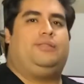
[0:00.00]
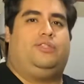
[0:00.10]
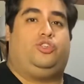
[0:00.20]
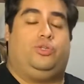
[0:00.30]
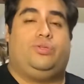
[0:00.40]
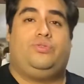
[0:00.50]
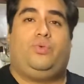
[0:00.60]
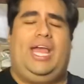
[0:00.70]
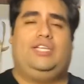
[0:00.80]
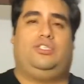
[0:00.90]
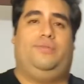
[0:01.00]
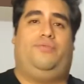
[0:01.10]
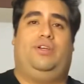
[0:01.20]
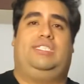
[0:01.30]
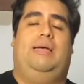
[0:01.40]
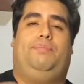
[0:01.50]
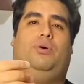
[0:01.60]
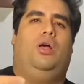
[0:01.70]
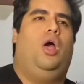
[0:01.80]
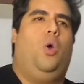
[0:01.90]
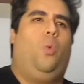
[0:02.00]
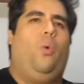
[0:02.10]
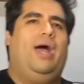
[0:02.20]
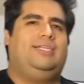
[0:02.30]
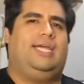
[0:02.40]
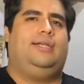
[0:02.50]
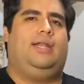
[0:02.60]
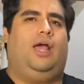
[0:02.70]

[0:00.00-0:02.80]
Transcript: children's reaction. For example, what can